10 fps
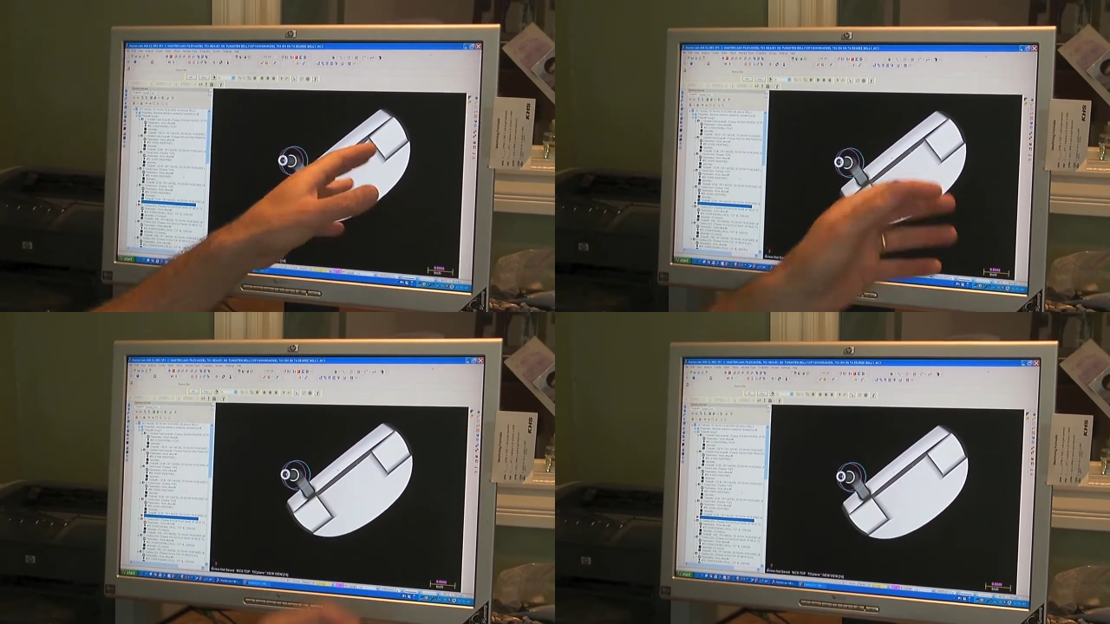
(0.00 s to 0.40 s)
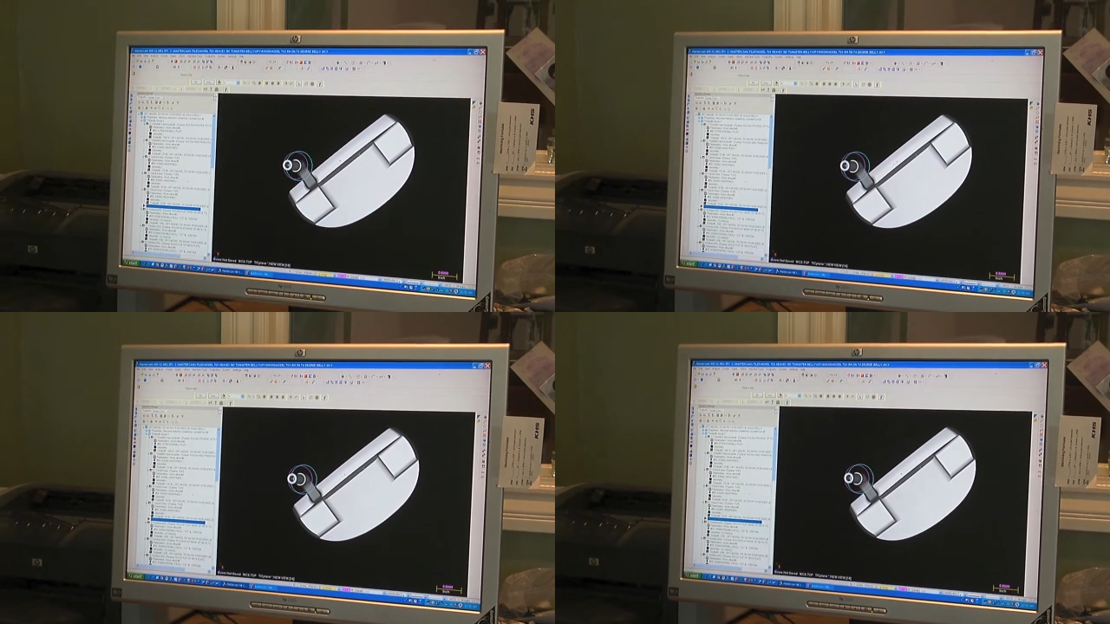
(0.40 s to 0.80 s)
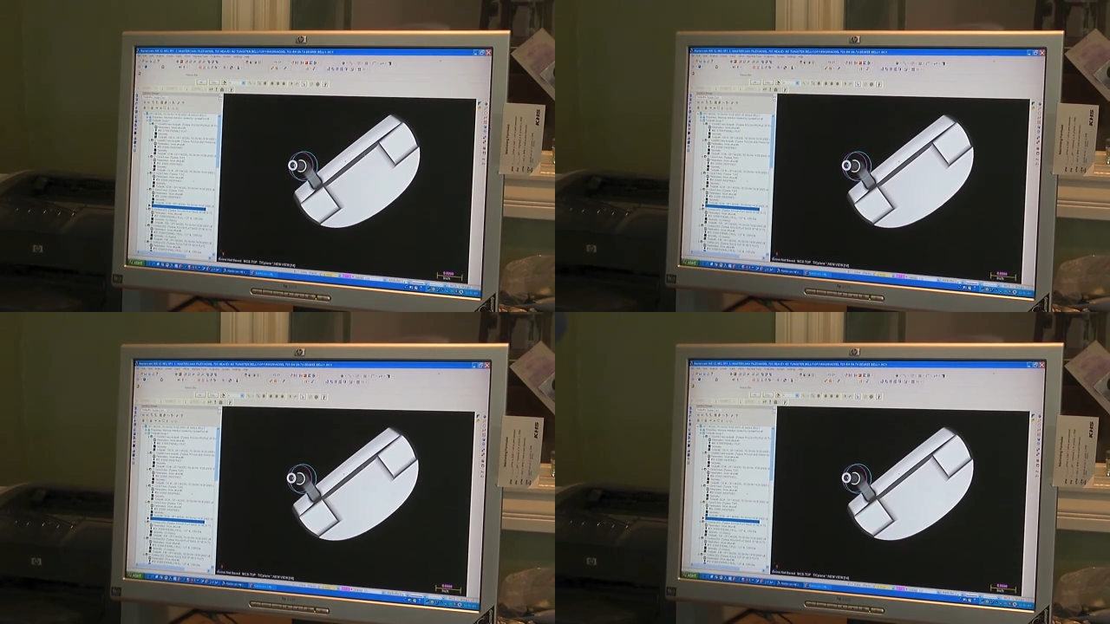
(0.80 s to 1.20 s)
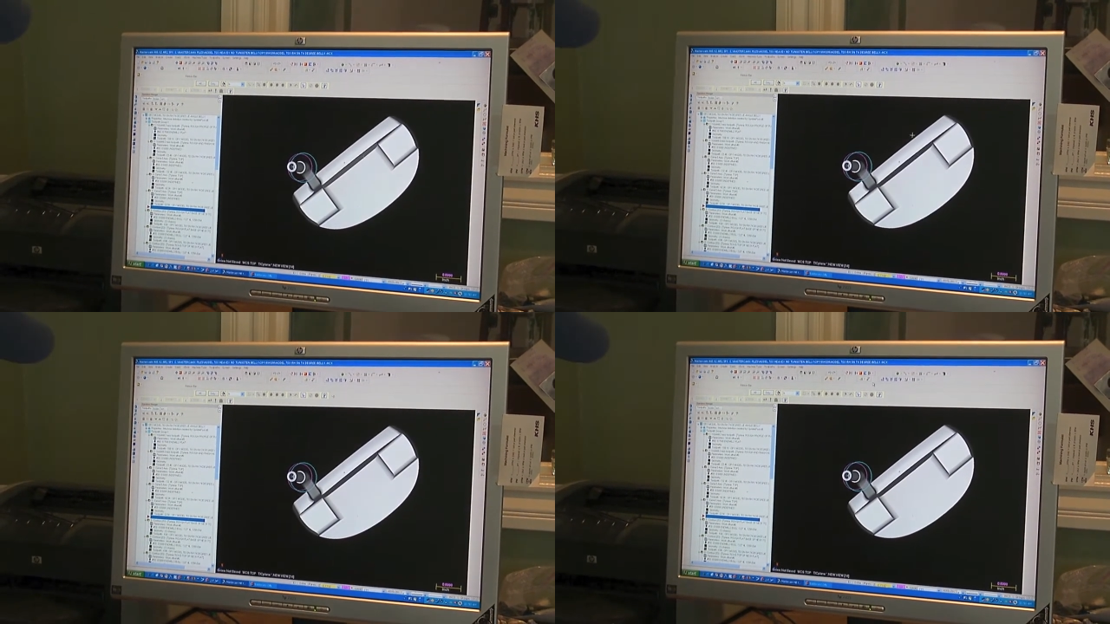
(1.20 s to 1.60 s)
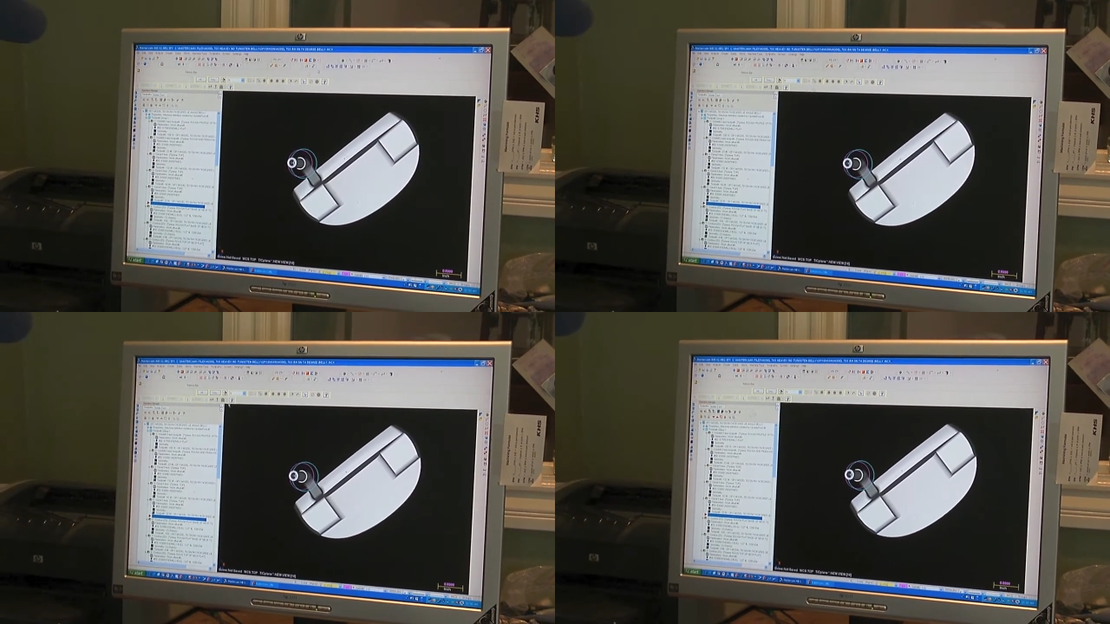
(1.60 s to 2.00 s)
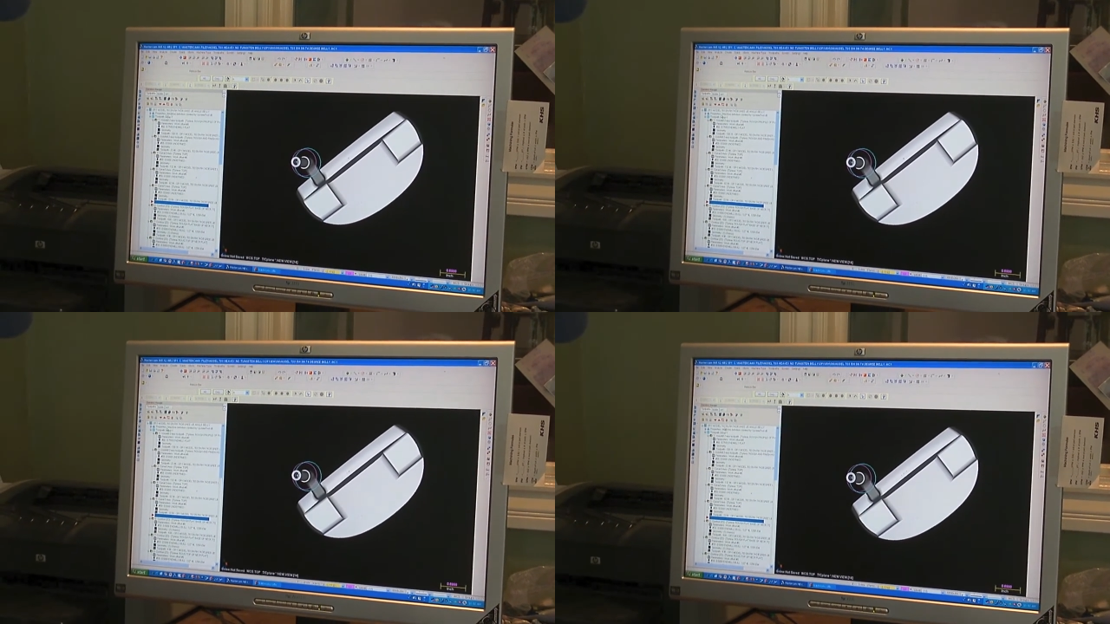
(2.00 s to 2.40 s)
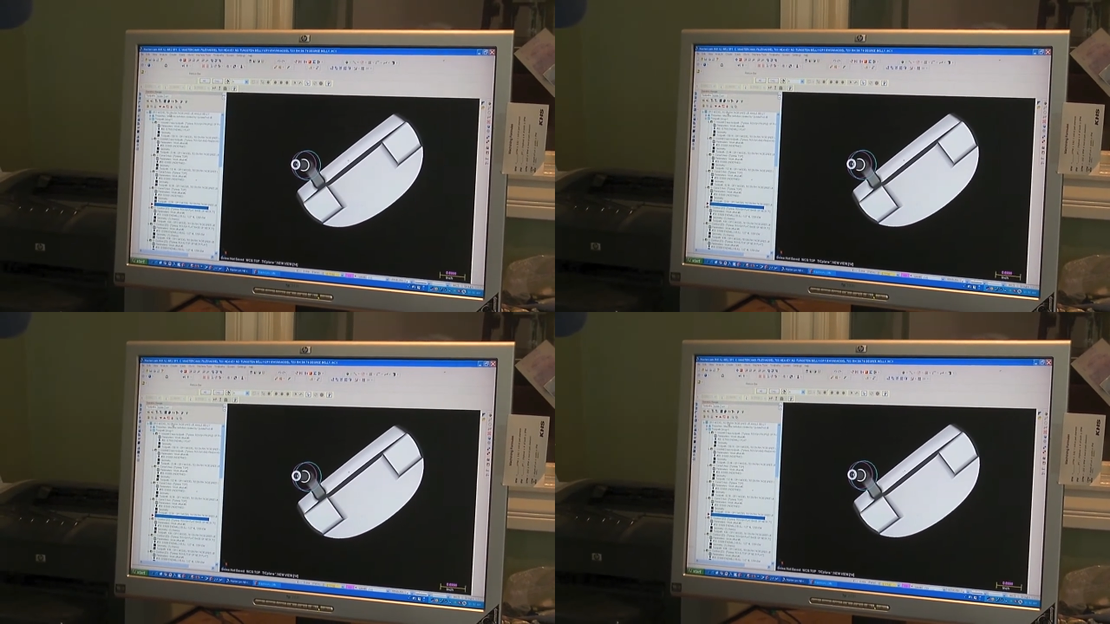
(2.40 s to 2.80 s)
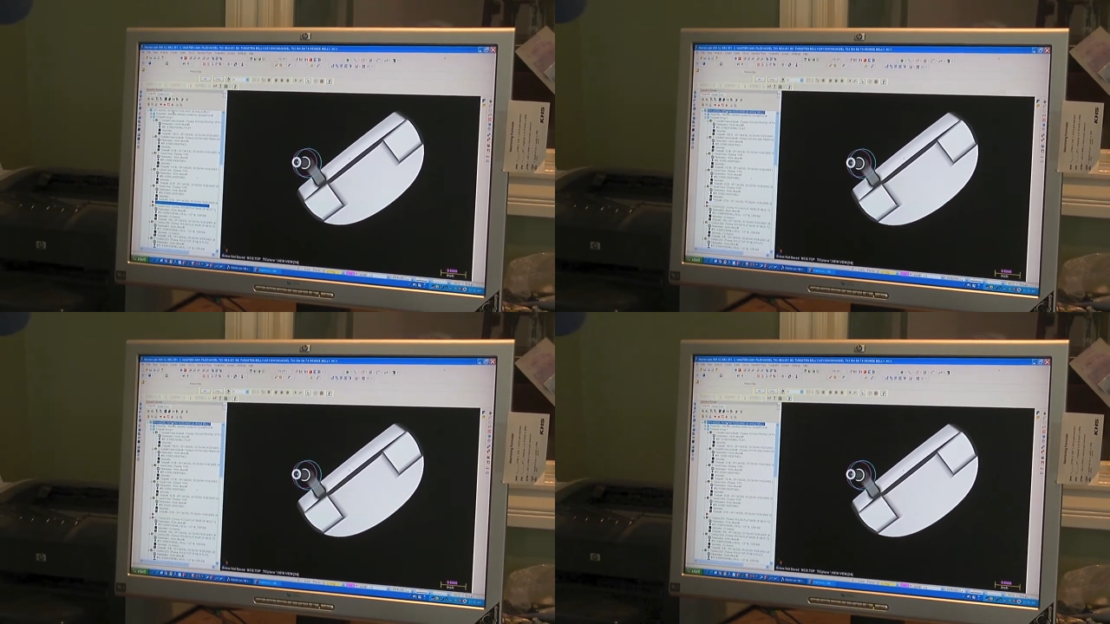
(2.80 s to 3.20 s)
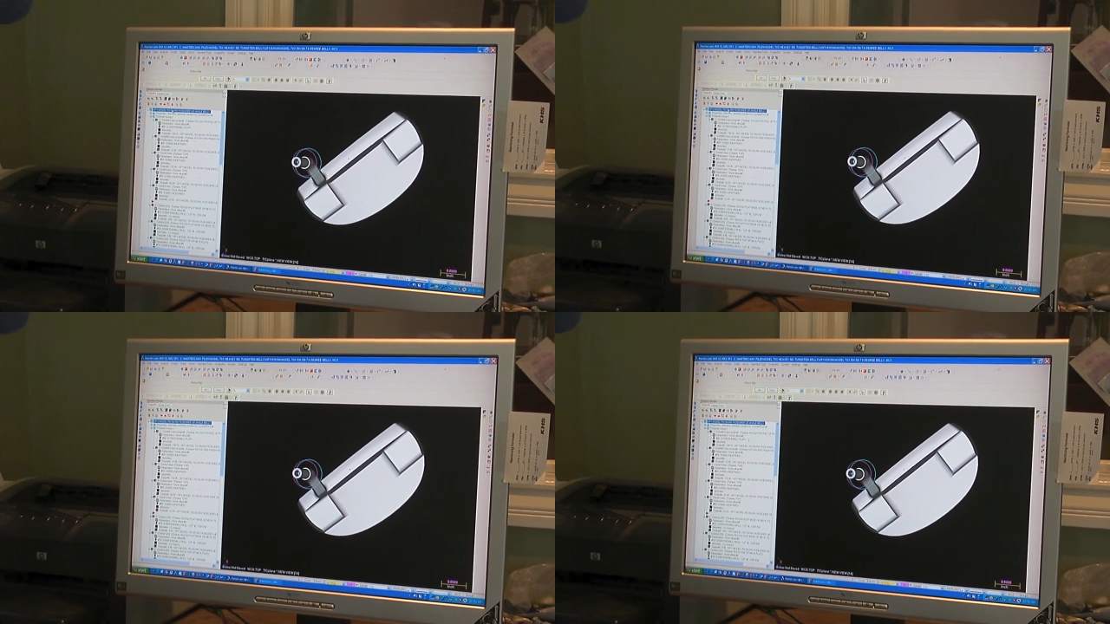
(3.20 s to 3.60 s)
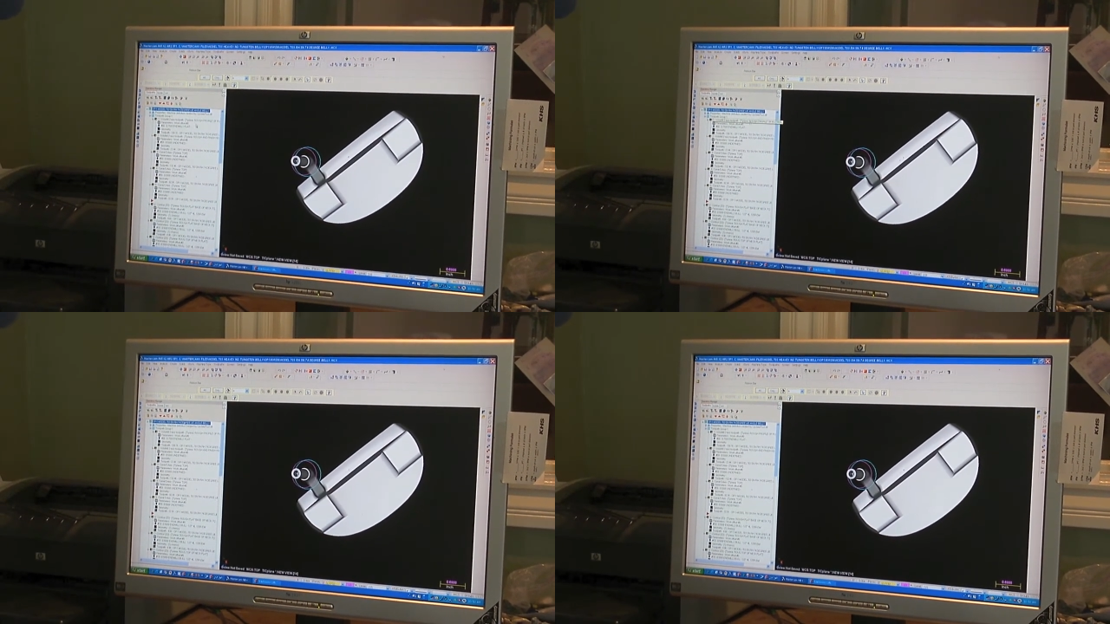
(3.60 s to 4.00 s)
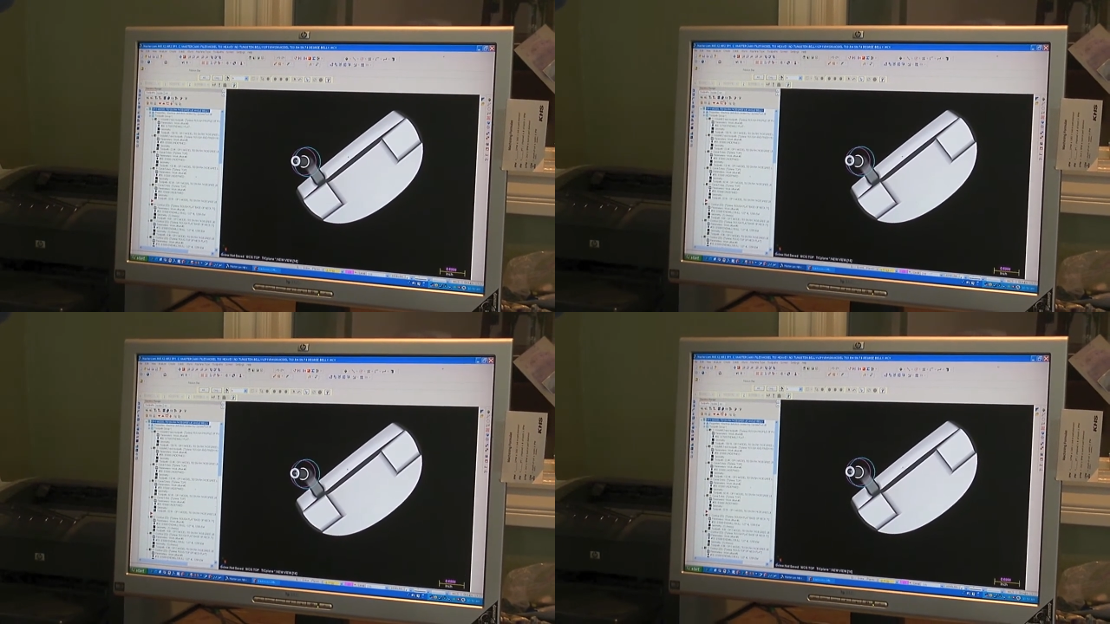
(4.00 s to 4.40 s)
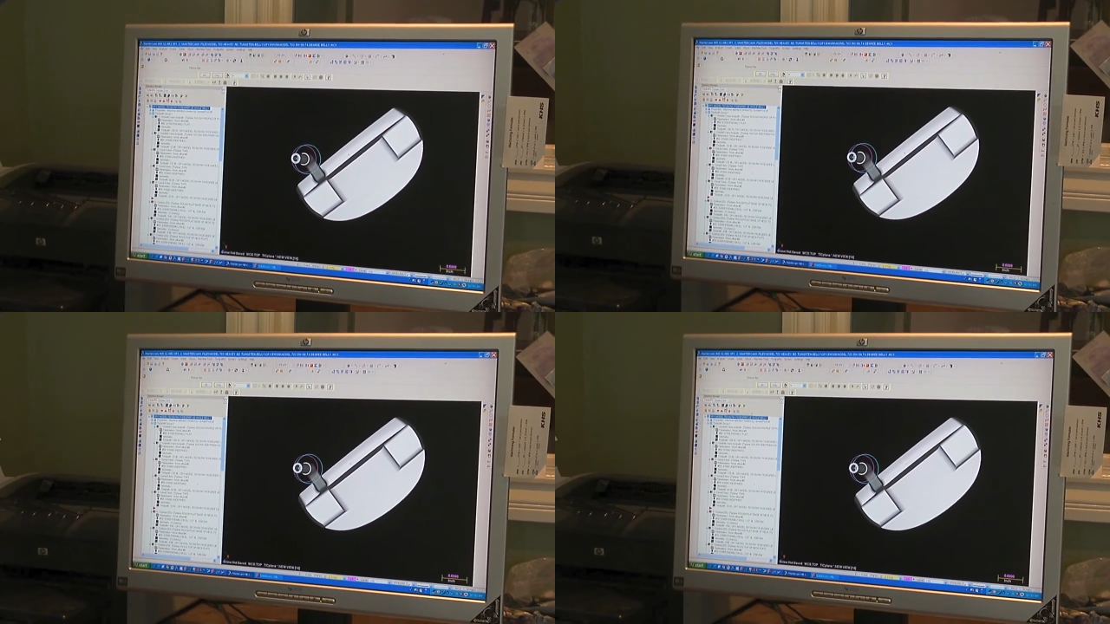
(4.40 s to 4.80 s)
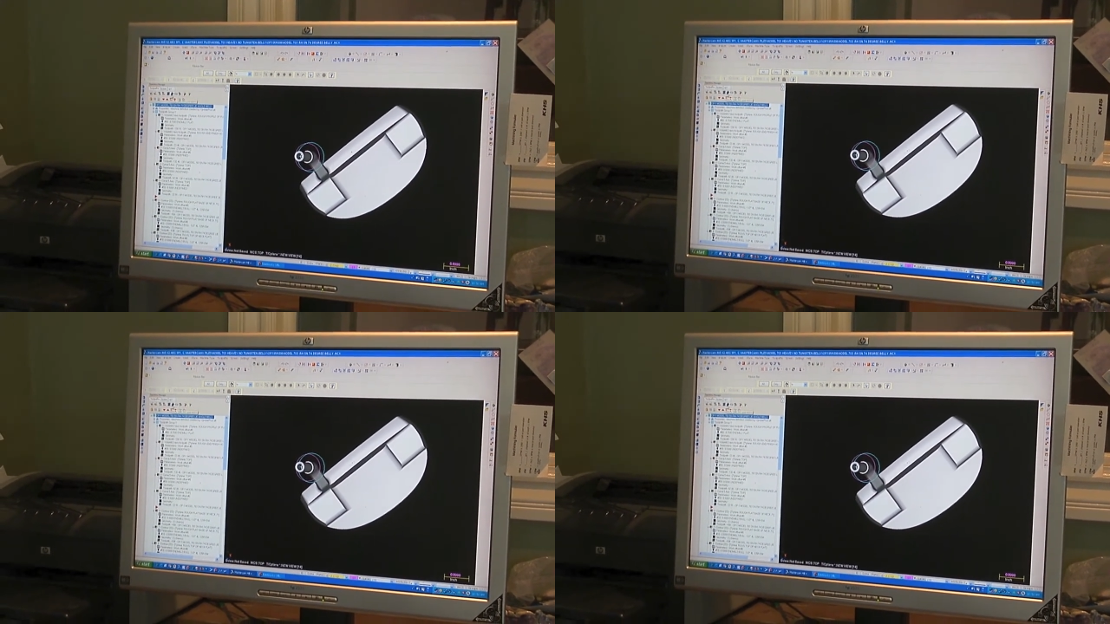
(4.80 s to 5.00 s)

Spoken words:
Nobody's mouth can be seen.